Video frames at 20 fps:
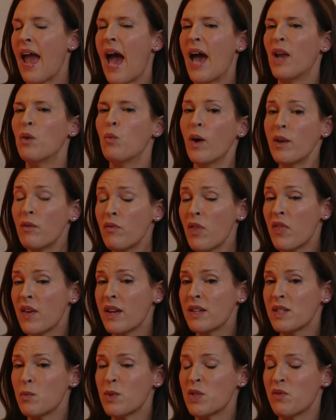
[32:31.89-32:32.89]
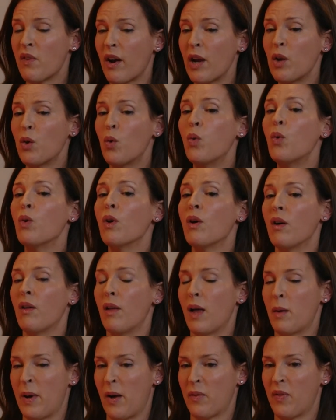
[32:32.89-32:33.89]
And one of the things that was very cool
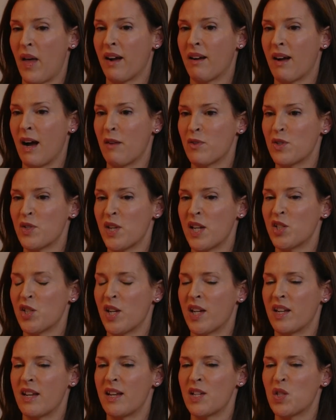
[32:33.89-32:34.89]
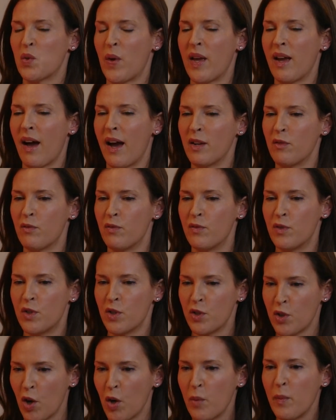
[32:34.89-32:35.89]
about that conversation is that we kind of
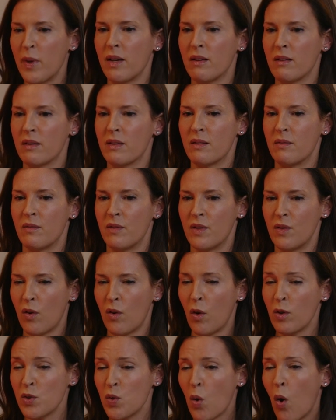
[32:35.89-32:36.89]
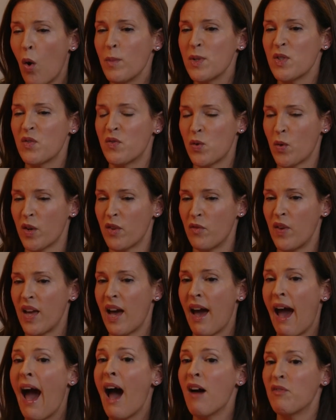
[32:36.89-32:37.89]
determined, so almost sort of
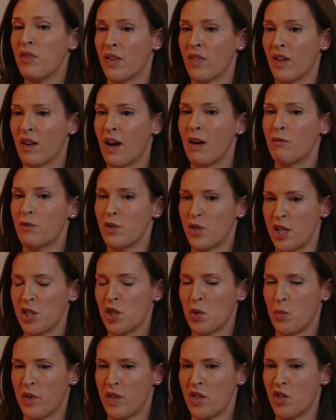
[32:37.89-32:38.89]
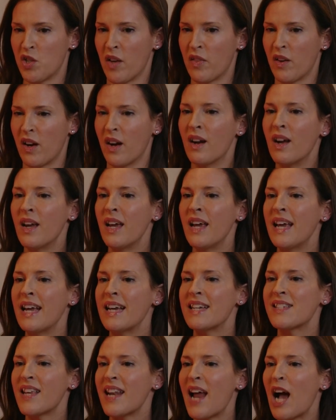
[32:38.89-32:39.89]
via having the conversation with each other,
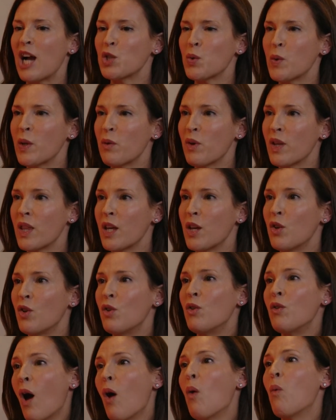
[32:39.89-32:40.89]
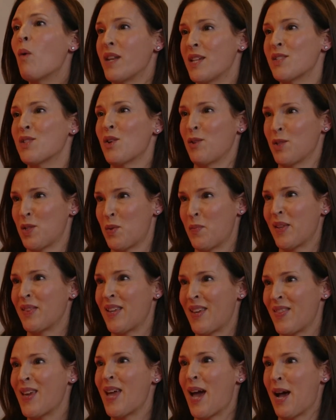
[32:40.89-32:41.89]
is that actually really no one is
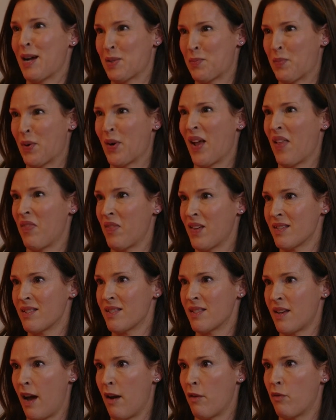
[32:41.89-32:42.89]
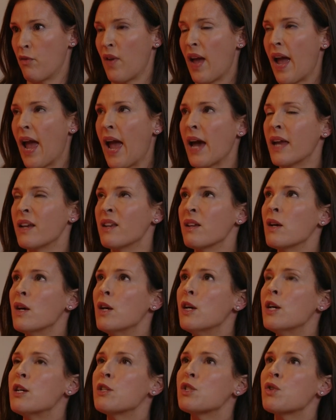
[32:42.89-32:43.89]
ultimately the expert on this stuff. And
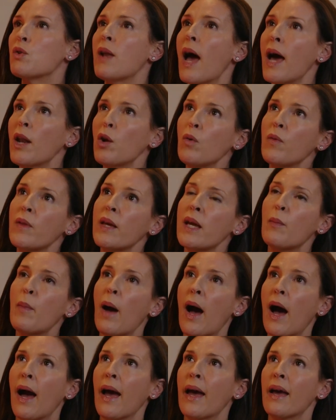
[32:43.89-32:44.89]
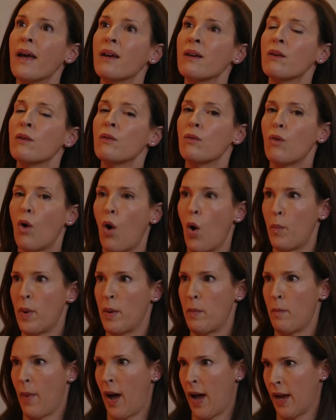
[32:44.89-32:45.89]
so not only am I
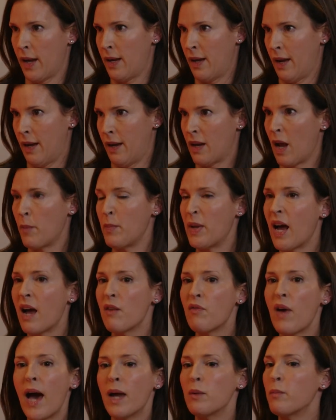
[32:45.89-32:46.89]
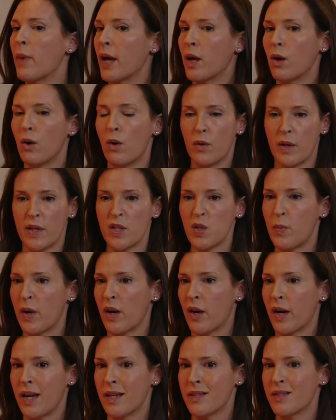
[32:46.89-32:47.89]
open-minded, I mean, I've had my own
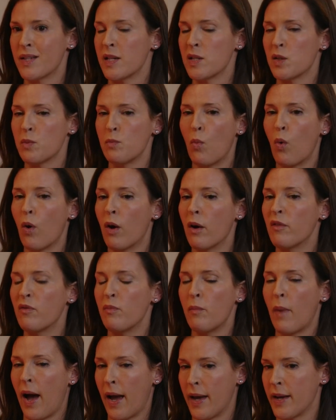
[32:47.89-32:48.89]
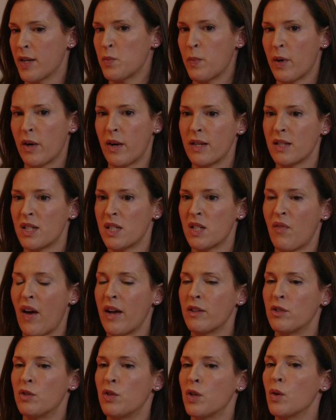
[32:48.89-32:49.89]
experiences. More of my experiences have
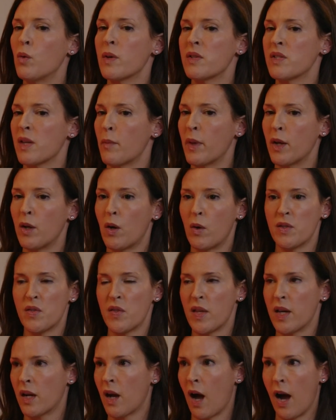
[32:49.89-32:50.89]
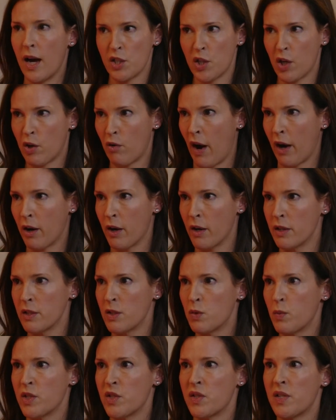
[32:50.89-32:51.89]
had to do with something known as the Akashic
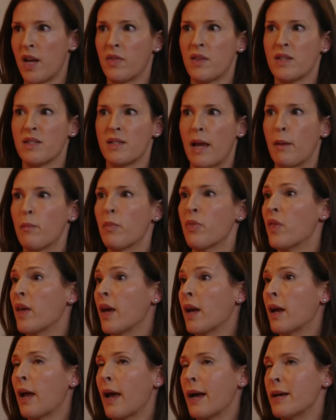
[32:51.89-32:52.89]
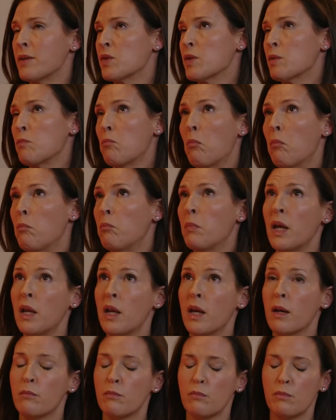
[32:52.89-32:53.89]
Records, which is not the same thing as
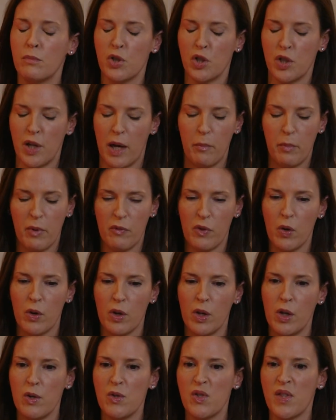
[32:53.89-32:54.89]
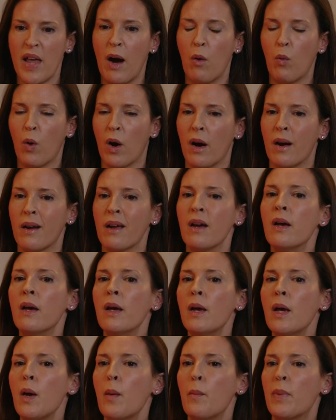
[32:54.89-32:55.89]
mediumship, if you can use that word,
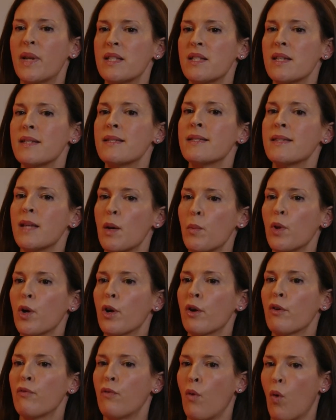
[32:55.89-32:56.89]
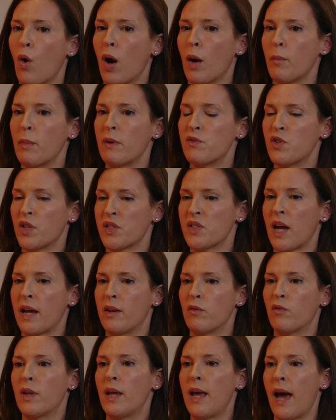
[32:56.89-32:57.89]
but it's a similar form of just kind
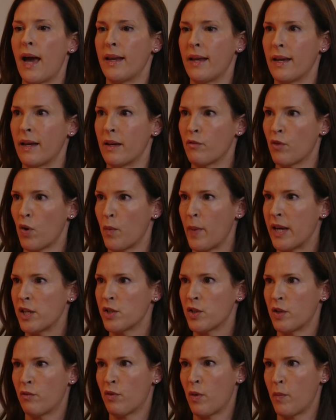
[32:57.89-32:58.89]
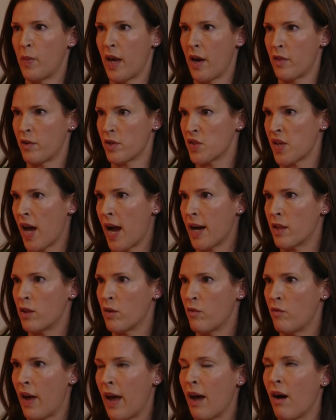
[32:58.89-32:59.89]
of getting information from the other side of
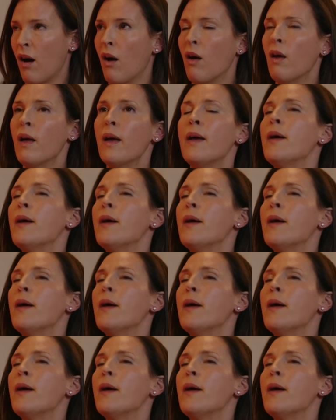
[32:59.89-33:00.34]
the veil.